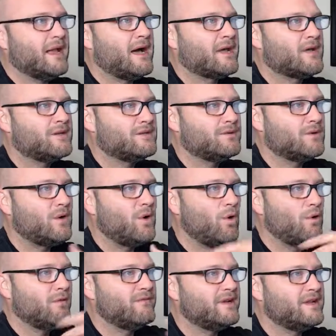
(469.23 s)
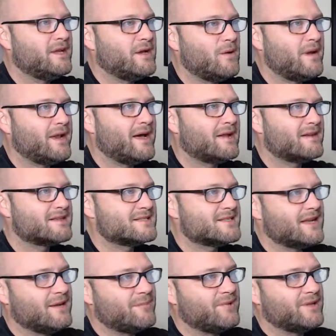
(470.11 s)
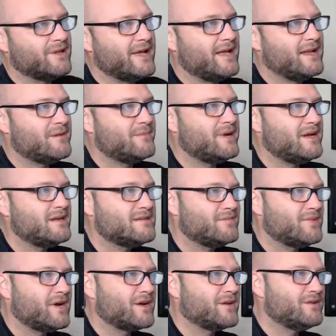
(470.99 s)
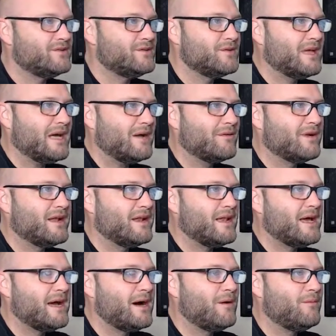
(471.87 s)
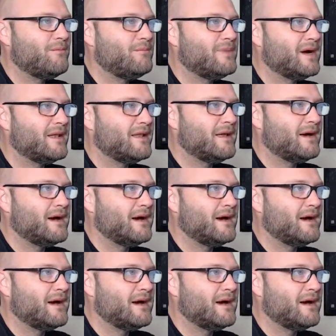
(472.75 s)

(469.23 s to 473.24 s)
I could do a whole video on how to set up a landing page. I'm not going to do that right now, but